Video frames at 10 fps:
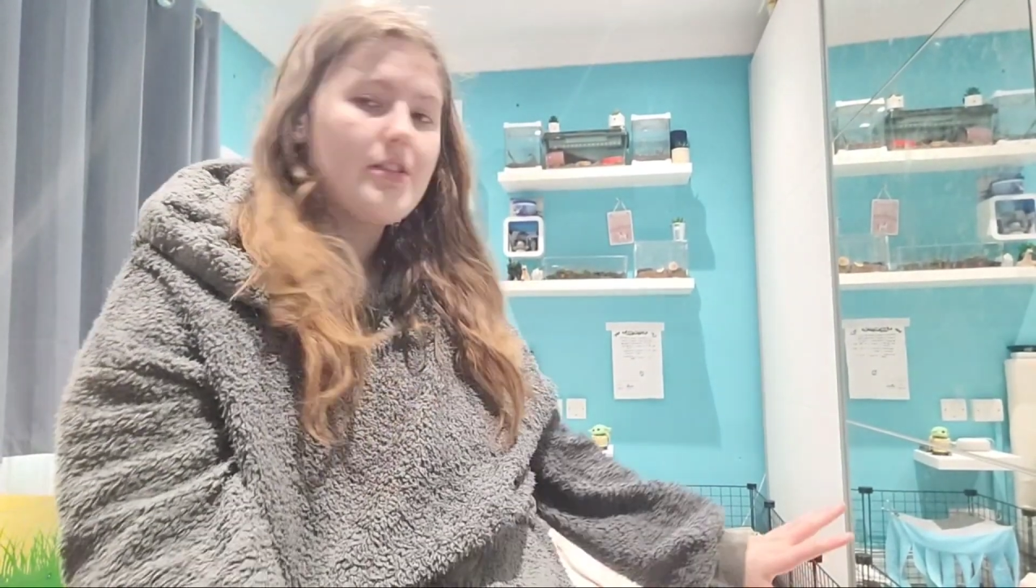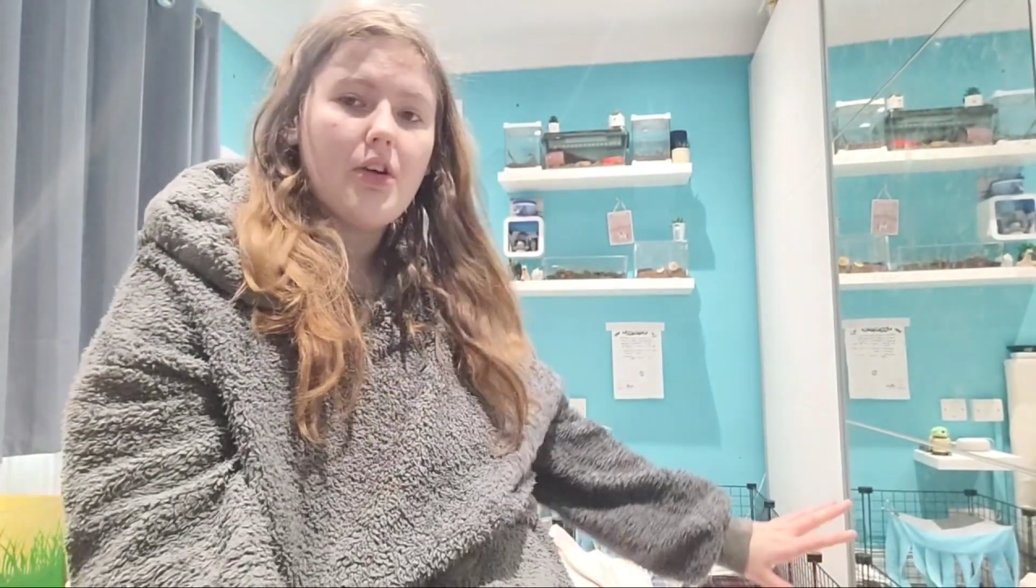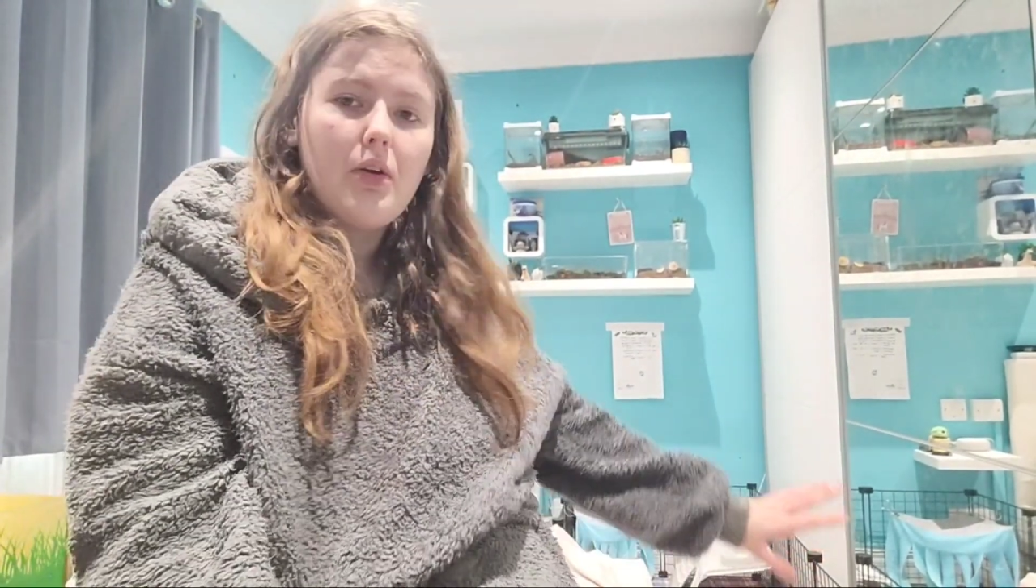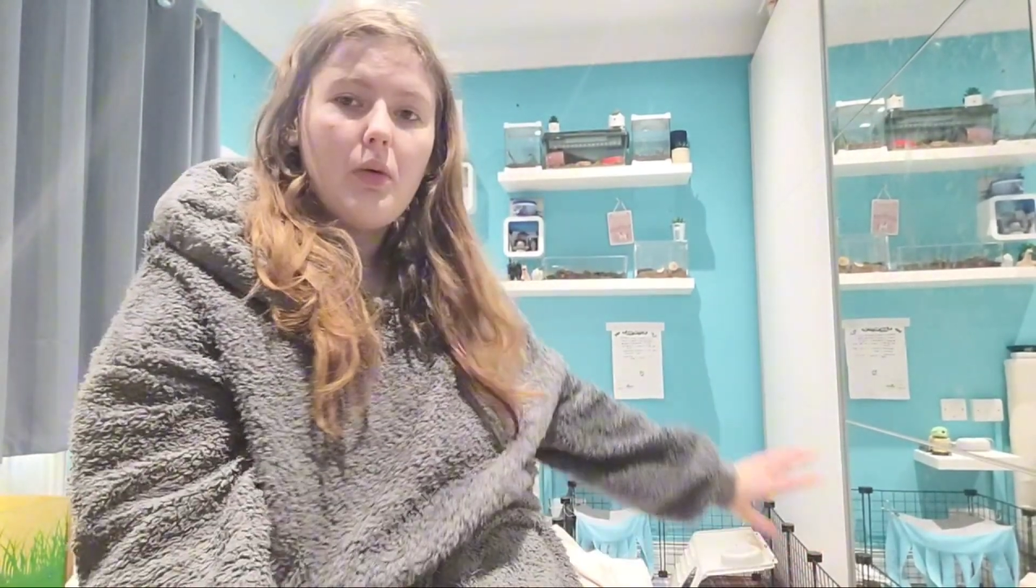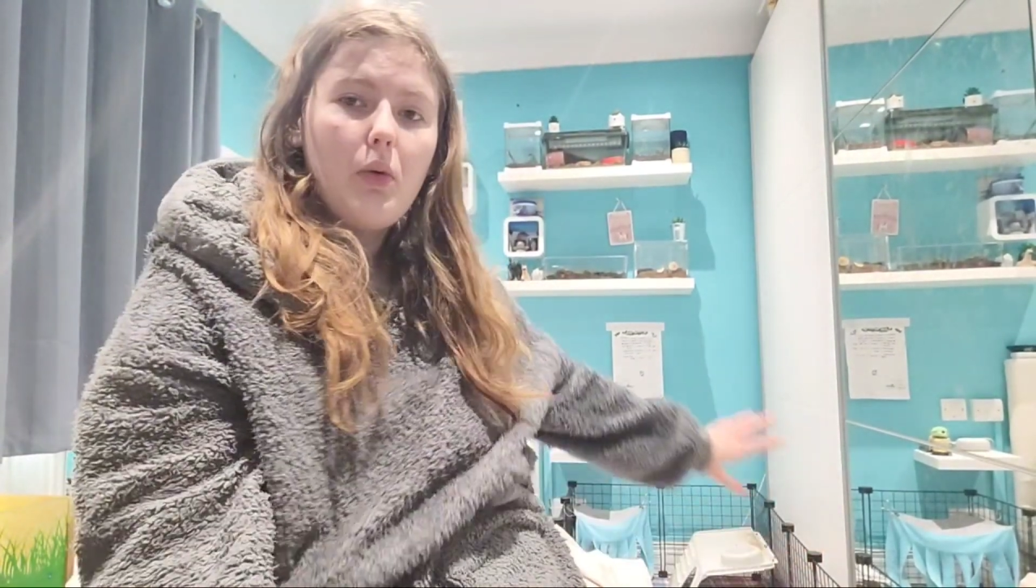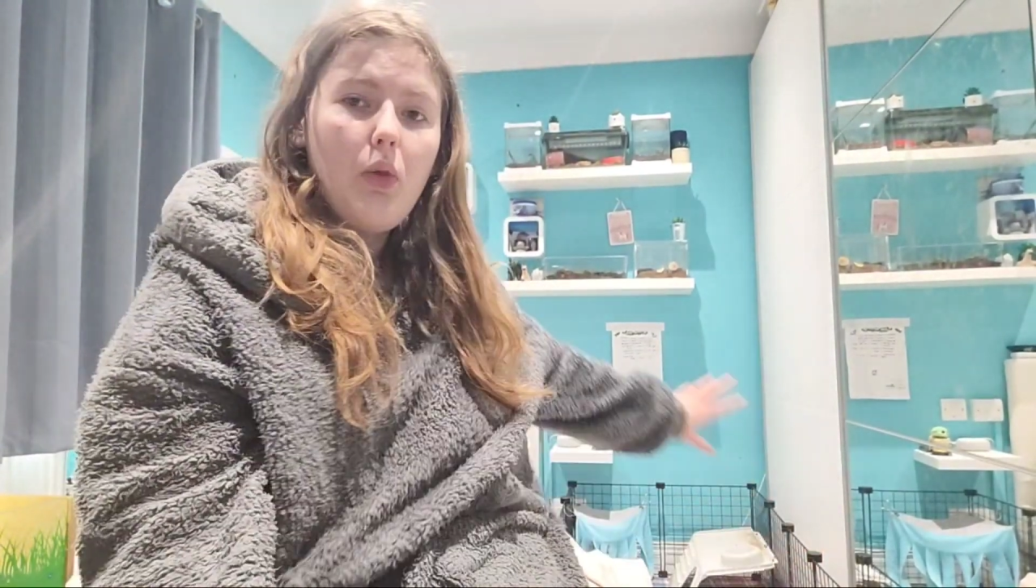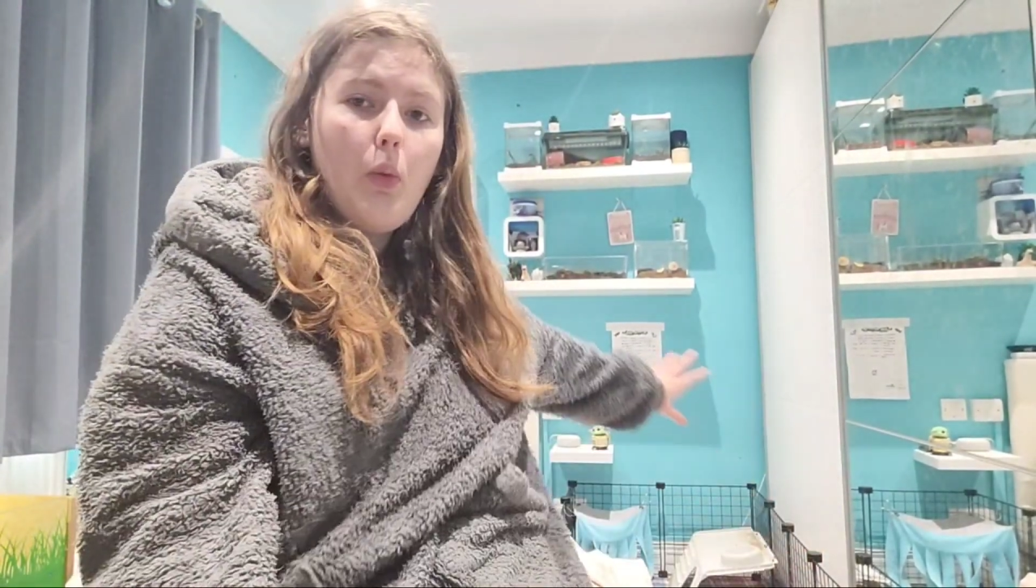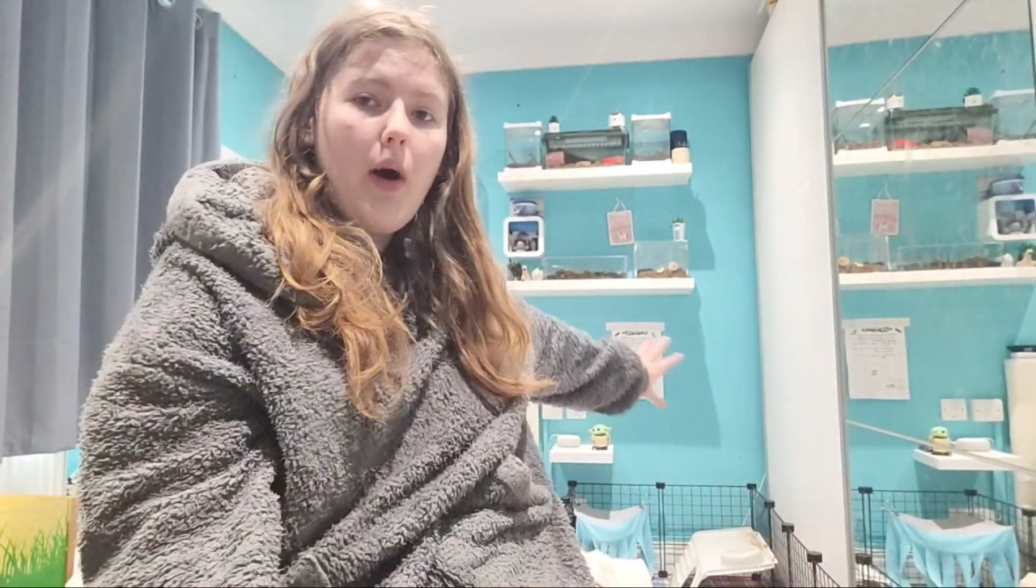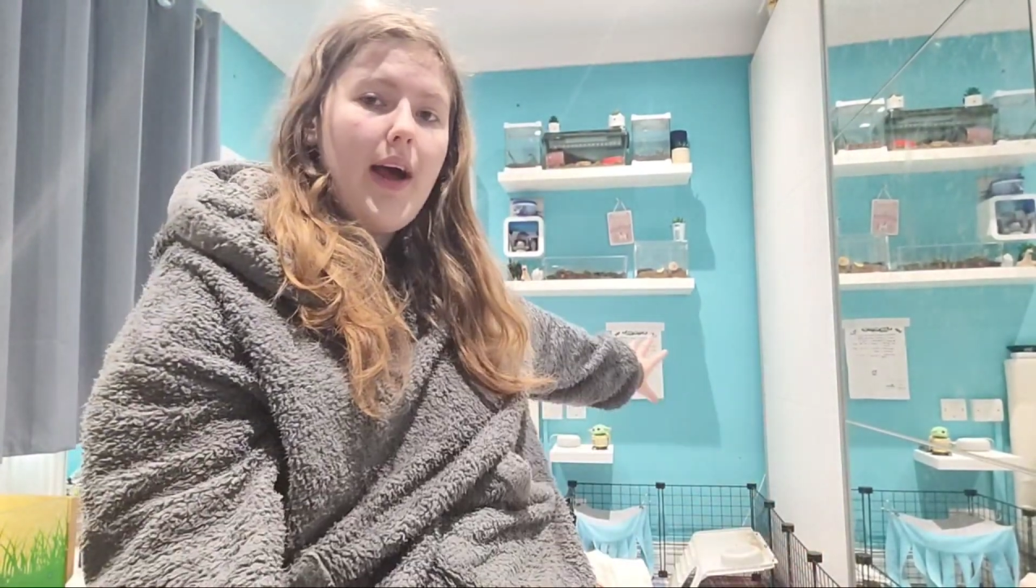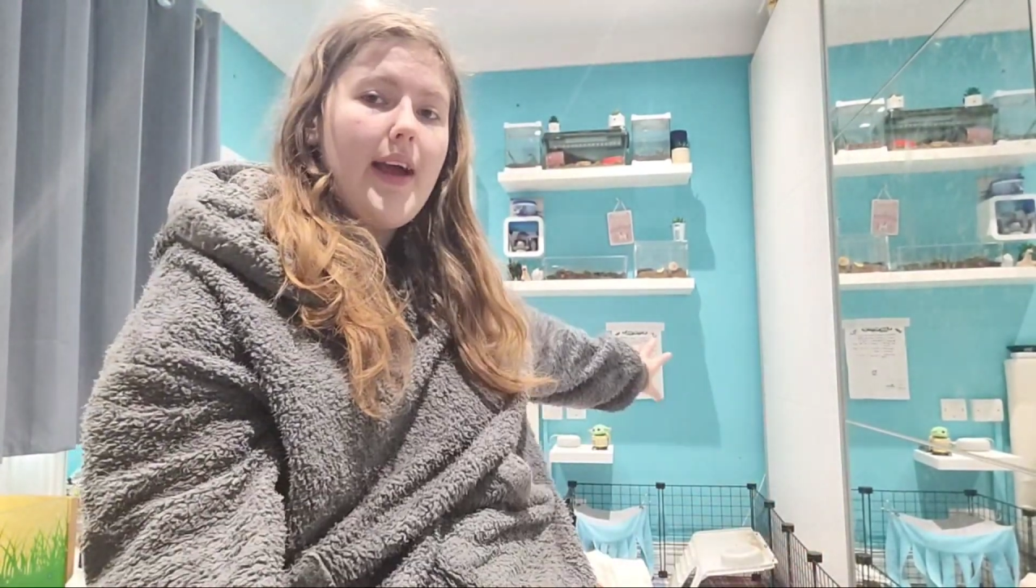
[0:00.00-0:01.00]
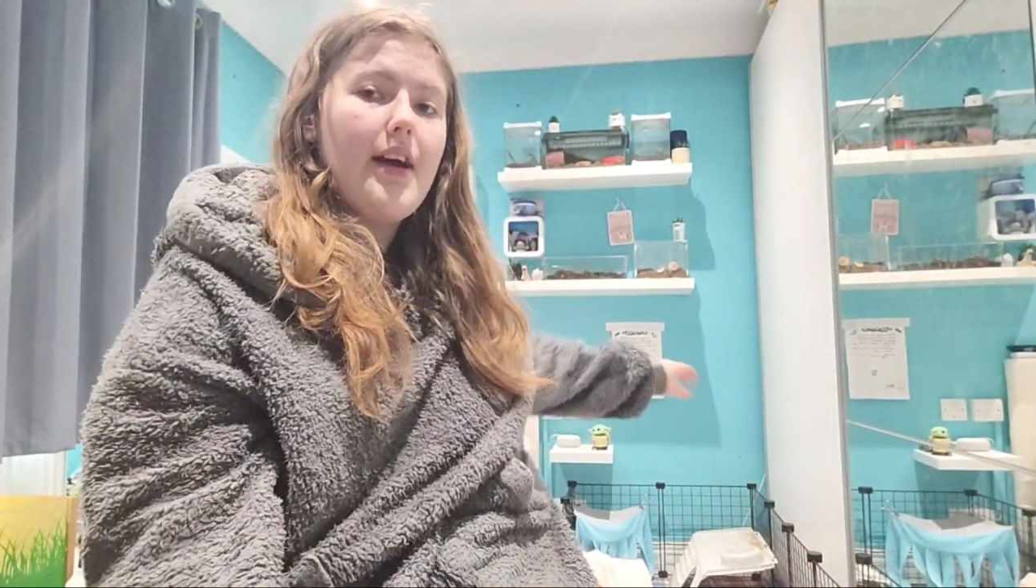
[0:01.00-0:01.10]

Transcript: going all the way